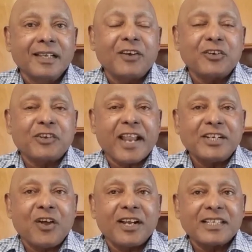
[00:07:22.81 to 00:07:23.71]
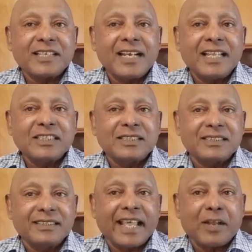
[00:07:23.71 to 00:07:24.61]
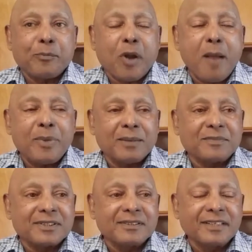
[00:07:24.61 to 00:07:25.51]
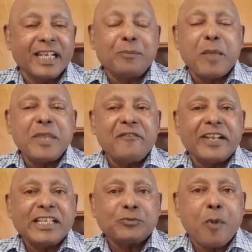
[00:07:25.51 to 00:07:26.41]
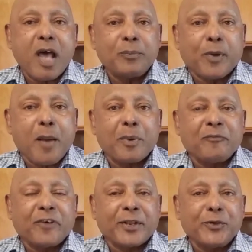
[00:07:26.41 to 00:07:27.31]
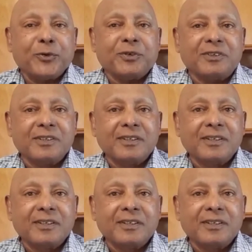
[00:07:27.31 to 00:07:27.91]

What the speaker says: You have to try to understand their problems. It may be a very small problem for you